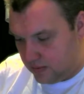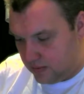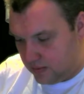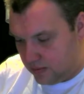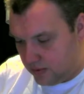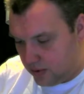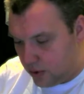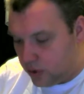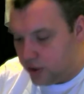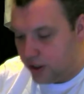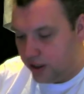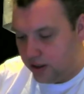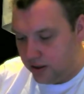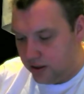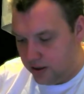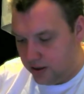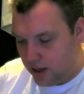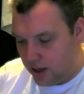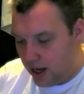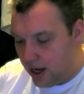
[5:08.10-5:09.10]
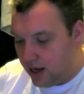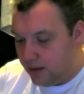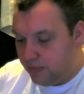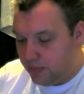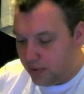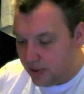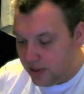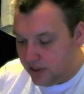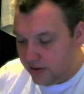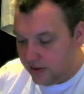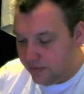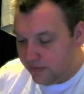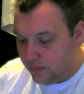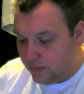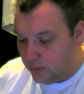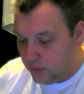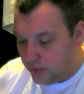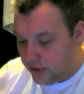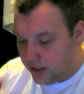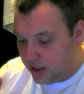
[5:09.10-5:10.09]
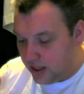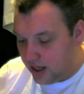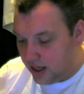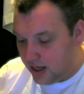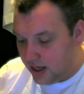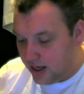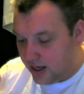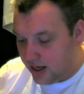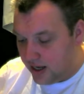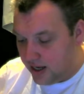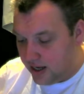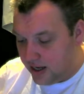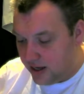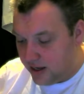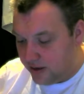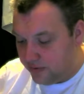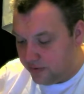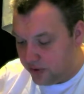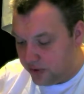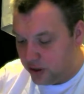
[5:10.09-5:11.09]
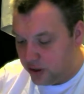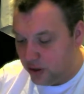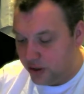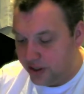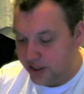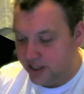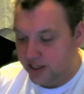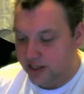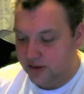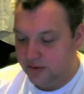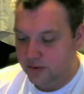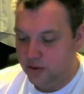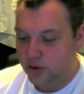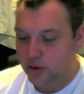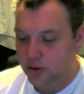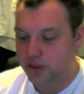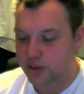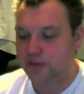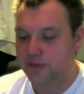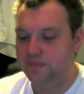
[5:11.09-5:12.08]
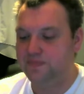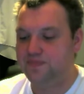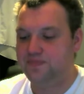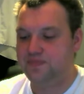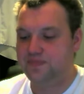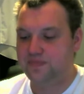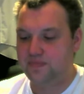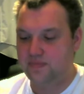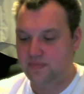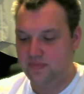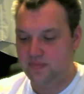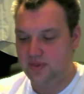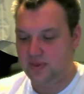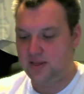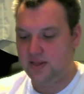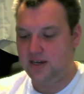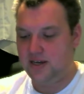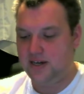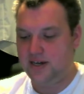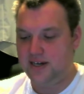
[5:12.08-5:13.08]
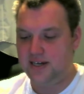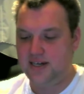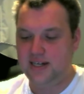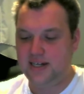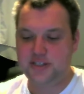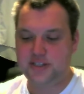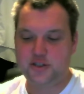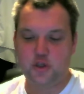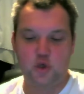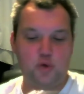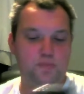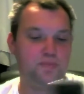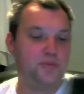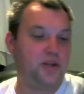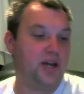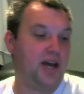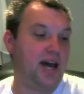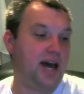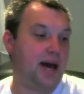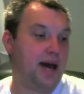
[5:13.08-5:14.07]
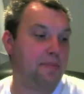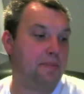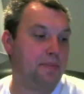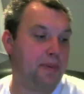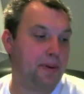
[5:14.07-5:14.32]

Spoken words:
Okay, I believe we are recording now. Good. And let's open the app.